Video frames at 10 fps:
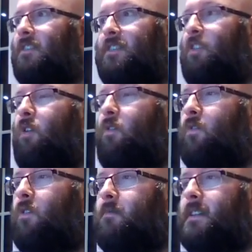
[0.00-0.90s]
And she got all
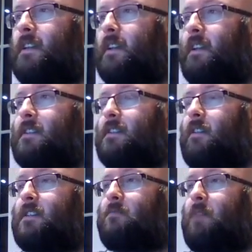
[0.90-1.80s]
4 immediately,
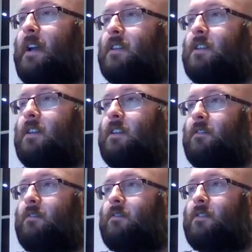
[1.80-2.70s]
so I expect
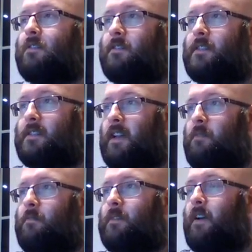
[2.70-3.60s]
you to do the
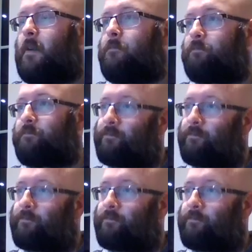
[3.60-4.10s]
same. So,